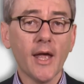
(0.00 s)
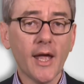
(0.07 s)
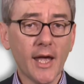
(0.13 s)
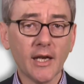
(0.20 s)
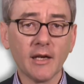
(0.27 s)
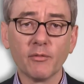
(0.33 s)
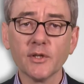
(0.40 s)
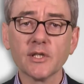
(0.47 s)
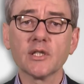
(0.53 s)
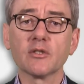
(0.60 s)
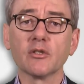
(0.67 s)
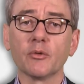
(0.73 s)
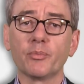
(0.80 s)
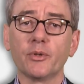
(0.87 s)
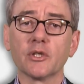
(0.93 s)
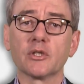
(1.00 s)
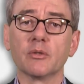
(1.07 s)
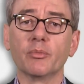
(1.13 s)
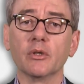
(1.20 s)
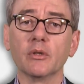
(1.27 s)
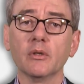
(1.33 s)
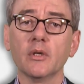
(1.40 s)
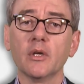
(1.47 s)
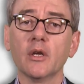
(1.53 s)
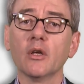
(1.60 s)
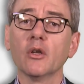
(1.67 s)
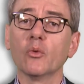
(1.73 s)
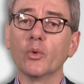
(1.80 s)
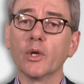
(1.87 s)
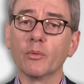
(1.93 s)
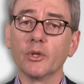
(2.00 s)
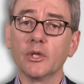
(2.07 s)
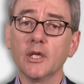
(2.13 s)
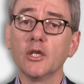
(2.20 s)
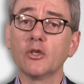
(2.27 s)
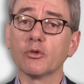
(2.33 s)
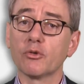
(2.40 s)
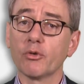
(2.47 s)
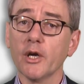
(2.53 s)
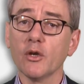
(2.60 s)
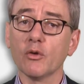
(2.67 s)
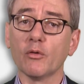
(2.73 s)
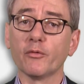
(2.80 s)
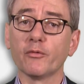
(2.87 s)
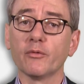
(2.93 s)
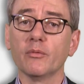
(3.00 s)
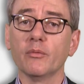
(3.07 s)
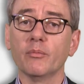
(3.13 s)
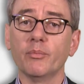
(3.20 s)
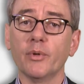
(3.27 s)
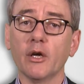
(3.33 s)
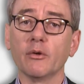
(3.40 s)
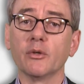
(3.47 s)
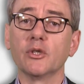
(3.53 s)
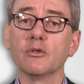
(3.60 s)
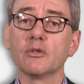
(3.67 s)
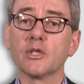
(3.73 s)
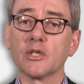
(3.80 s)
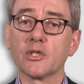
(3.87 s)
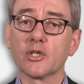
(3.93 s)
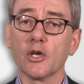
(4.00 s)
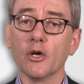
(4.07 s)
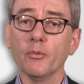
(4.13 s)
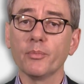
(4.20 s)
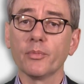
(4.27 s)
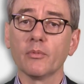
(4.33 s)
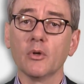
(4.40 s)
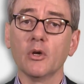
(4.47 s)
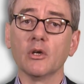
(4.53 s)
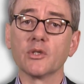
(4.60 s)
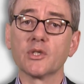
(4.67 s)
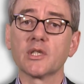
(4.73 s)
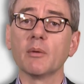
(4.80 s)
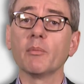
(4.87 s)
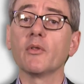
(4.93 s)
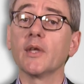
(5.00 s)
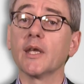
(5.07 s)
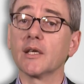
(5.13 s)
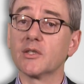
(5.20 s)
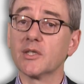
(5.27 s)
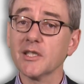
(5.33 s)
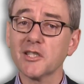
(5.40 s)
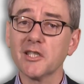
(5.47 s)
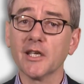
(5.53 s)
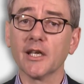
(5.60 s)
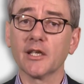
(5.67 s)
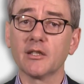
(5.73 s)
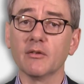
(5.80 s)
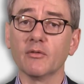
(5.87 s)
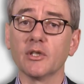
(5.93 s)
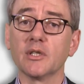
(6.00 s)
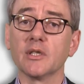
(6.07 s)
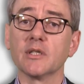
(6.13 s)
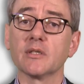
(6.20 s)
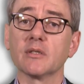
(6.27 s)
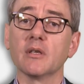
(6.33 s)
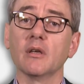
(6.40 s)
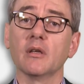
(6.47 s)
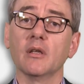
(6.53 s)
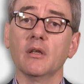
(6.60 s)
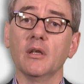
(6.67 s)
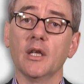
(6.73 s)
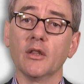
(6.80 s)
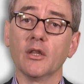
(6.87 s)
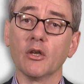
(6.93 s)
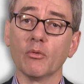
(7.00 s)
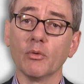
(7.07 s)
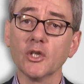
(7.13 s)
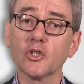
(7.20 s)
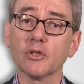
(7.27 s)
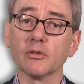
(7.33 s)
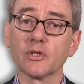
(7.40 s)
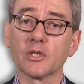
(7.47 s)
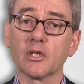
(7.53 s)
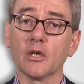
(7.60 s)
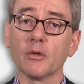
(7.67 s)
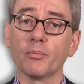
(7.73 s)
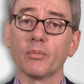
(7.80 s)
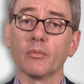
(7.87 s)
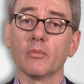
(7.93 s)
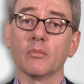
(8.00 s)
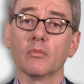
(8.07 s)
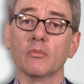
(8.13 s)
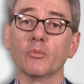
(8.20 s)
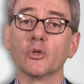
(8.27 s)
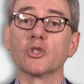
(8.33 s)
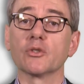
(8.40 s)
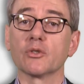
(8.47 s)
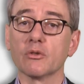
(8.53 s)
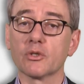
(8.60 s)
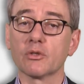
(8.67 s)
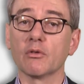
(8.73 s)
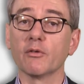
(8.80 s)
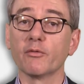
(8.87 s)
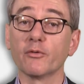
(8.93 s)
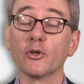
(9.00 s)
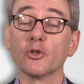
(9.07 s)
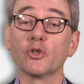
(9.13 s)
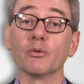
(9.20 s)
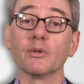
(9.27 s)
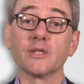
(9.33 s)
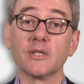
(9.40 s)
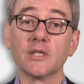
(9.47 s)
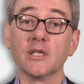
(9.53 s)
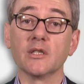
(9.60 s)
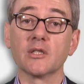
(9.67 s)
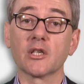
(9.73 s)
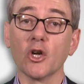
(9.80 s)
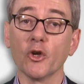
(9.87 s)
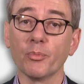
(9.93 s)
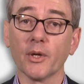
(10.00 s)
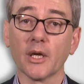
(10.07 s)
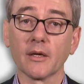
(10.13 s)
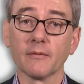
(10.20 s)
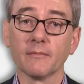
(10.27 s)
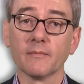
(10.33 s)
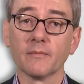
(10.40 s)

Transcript: And if this is not possible, we would need to trade off by reducing scope on some of the existing activities in the original scope which is also referred to as descoping.